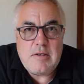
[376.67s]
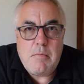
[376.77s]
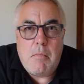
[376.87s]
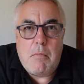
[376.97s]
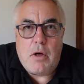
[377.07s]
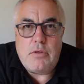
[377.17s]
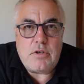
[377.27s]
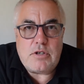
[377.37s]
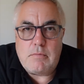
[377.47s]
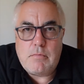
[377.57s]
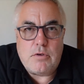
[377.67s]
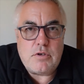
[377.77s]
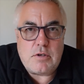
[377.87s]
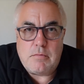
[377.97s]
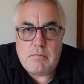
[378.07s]
months and
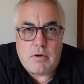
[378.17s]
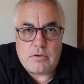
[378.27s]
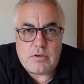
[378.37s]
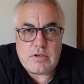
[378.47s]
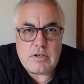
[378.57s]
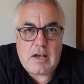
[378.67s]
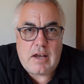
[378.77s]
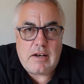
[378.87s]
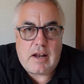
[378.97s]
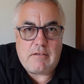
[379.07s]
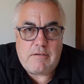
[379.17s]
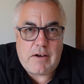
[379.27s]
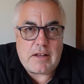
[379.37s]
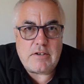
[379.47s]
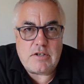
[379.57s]
months and months in
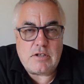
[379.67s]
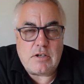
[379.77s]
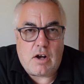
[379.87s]
advance